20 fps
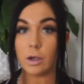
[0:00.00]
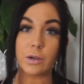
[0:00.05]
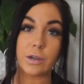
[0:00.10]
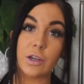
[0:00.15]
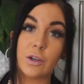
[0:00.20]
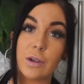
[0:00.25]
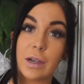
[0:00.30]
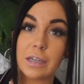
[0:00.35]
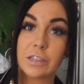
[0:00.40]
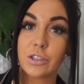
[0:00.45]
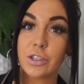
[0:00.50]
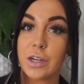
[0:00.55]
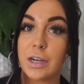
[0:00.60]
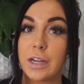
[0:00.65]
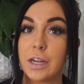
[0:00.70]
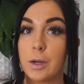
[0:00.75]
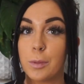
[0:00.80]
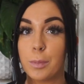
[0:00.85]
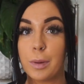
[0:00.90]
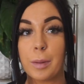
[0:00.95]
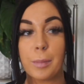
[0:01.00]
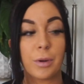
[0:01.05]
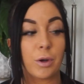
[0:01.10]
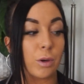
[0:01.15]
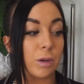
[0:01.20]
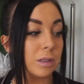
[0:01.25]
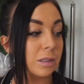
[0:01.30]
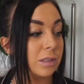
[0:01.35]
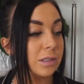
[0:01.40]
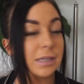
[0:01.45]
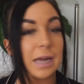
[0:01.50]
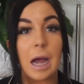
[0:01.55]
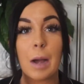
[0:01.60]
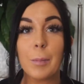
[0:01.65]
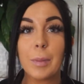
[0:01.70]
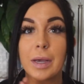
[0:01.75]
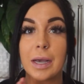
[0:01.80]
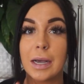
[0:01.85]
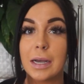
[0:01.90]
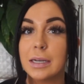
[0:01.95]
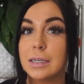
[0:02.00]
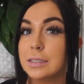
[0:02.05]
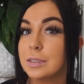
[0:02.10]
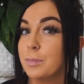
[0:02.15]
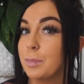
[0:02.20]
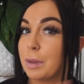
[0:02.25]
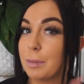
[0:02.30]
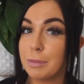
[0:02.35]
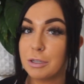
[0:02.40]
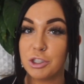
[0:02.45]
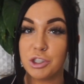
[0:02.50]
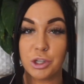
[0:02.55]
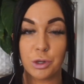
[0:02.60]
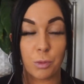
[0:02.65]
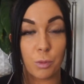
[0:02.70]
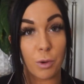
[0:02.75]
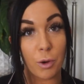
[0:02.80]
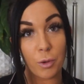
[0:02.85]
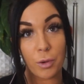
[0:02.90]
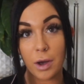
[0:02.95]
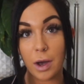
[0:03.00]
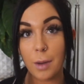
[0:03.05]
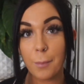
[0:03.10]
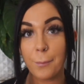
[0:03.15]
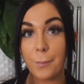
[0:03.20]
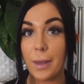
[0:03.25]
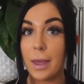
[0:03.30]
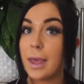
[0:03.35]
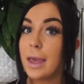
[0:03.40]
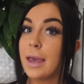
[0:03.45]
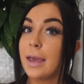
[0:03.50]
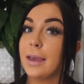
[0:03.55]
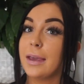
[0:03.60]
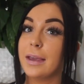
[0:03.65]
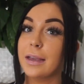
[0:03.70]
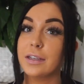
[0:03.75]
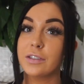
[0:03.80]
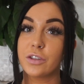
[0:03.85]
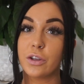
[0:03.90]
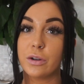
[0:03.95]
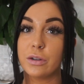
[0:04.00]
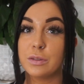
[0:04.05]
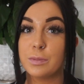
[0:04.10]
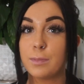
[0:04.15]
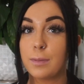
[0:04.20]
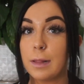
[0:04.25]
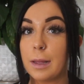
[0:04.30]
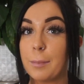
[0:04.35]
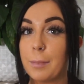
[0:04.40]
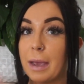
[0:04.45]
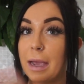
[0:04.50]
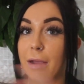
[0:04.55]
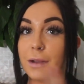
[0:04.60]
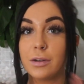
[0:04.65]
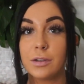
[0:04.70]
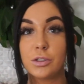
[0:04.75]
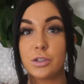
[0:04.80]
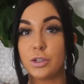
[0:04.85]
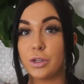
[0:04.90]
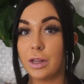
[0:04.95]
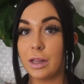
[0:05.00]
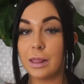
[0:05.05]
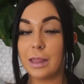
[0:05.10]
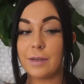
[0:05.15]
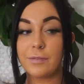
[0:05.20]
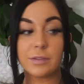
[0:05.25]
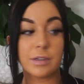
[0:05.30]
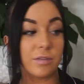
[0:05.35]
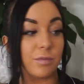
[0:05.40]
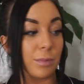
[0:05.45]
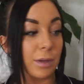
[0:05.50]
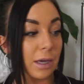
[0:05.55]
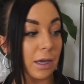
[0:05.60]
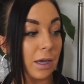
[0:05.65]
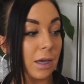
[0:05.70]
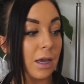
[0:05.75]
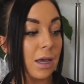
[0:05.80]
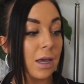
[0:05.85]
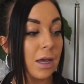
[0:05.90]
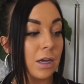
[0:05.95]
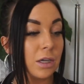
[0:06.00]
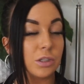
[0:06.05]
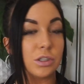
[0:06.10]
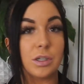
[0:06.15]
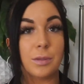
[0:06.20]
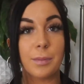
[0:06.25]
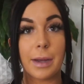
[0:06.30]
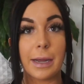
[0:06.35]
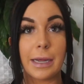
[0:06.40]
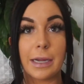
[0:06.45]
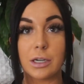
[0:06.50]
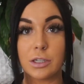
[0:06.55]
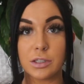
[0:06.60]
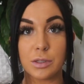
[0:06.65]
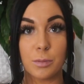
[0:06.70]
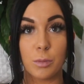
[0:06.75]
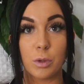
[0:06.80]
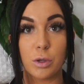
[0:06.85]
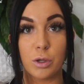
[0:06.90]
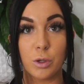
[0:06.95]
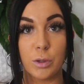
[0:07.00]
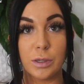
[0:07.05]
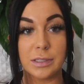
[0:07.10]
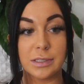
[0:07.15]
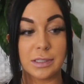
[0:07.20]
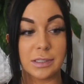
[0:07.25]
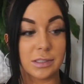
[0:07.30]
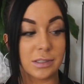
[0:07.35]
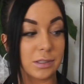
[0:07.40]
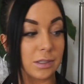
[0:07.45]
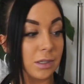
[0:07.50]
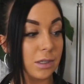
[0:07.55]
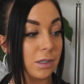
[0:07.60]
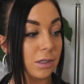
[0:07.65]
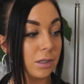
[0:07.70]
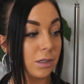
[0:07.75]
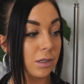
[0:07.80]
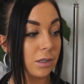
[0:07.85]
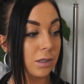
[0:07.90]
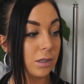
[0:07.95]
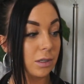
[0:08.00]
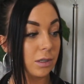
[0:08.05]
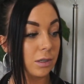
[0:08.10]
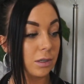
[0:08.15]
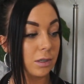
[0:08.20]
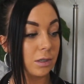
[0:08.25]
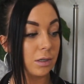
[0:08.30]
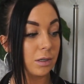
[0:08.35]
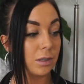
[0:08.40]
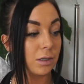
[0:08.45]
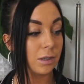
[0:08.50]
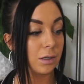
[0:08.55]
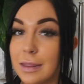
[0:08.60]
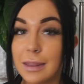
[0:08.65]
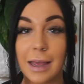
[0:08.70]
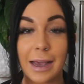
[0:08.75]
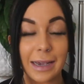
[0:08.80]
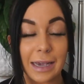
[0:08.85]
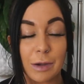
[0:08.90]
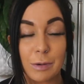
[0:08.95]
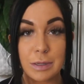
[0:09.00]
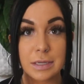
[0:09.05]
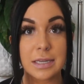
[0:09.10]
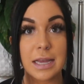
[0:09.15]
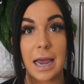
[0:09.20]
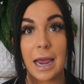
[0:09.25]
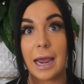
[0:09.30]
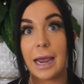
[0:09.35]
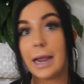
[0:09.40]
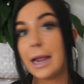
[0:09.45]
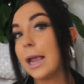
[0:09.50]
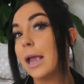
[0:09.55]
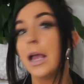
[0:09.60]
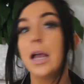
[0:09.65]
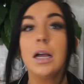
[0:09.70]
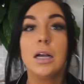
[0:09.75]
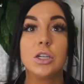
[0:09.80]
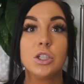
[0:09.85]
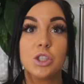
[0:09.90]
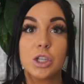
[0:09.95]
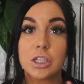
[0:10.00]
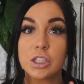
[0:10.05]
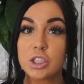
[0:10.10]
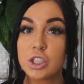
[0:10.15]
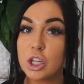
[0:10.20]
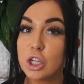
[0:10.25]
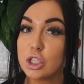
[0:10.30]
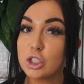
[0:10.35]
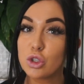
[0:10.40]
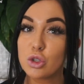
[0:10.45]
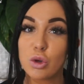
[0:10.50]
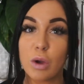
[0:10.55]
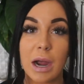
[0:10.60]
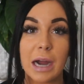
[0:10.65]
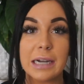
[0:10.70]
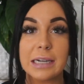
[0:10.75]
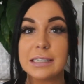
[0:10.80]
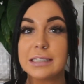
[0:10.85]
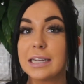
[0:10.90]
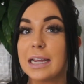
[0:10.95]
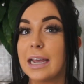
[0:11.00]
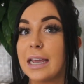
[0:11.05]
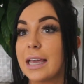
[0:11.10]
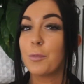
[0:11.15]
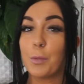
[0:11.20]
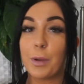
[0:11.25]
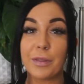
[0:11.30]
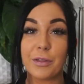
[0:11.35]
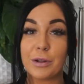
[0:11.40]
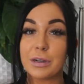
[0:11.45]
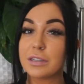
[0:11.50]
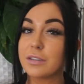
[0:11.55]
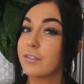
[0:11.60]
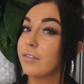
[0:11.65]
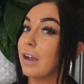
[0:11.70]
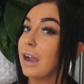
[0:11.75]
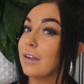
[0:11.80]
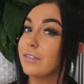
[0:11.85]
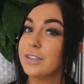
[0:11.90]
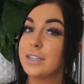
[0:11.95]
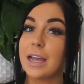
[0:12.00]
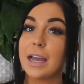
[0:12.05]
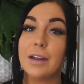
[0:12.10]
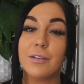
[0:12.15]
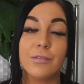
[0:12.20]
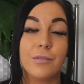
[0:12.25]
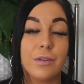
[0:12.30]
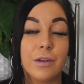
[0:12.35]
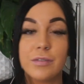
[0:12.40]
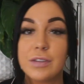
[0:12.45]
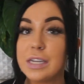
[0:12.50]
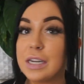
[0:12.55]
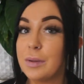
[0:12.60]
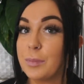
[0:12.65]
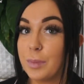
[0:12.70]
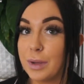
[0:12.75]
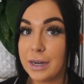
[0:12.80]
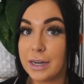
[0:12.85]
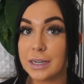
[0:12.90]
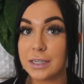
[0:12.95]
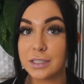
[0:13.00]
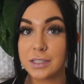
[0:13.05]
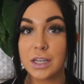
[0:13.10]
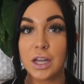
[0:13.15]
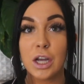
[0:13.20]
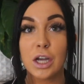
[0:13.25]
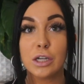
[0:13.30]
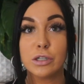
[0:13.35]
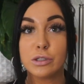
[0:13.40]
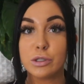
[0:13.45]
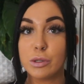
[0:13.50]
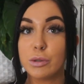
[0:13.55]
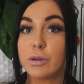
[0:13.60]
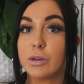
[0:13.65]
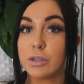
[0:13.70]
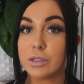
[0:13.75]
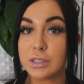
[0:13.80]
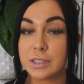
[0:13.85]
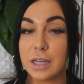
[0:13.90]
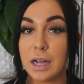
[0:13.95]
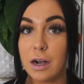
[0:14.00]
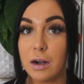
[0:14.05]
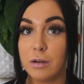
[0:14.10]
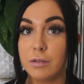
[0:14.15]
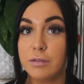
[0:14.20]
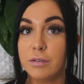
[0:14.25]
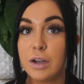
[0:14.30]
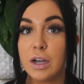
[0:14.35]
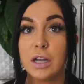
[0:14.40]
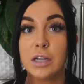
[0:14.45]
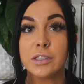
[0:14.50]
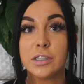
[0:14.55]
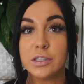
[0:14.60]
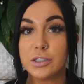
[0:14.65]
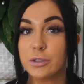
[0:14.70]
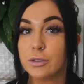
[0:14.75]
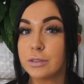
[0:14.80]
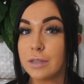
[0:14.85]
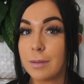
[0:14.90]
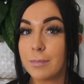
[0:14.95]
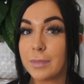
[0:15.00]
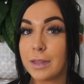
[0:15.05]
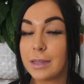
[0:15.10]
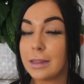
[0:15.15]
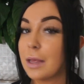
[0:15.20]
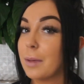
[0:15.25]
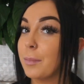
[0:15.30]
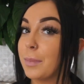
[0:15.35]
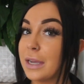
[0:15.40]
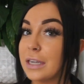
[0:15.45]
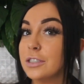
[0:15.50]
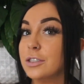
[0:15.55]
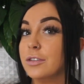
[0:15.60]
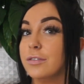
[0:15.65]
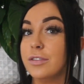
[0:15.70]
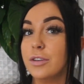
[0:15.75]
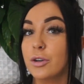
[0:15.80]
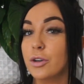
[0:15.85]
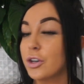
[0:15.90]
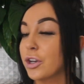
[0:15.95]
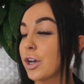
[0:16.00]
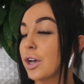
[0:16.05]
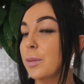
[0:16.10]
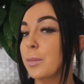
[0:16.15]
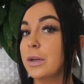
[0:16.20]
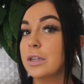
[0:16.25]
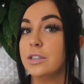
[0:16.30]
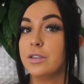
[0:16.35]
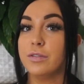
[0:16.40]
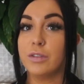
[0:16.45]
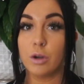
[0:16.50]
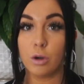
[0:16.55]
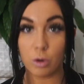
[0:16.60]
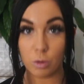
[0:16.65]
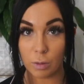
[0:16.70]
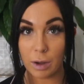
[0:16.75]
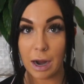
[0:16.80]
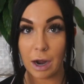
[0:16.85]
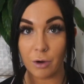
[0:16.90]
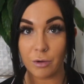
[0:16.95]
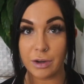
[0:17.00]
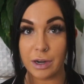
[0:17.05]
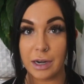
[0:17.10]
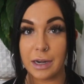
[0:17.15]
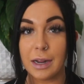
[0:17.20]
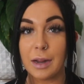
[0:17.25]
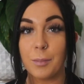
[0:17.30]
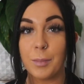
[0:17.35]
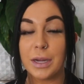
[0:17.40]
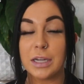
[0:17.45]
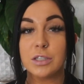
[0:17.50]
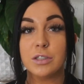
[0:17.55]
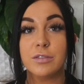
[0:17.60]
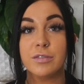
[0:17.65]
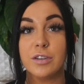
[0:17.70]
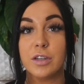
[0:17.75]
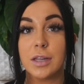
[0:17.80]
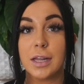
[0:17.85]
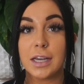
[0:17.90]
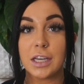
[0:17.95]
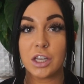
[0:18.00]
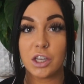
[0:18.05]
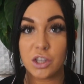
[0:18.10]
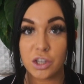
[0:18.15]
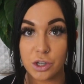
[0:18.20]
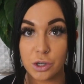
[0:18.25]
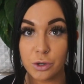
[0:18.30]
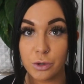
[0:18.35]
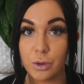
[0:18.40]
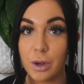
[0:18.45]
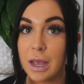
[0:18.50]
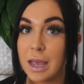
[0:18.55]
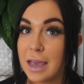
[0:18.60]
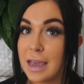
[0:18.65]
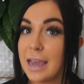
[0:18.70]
Okay, you guys are gonna hear baby noises now because baby G woke up. He is on his playmat to the left of me, so you might hear some more noises. Like I was saying, just try to take, whether it's 5, 10, 15 minutes to yourself to do something that makes you feel good, makes you feel grounded, and makes you feel like you.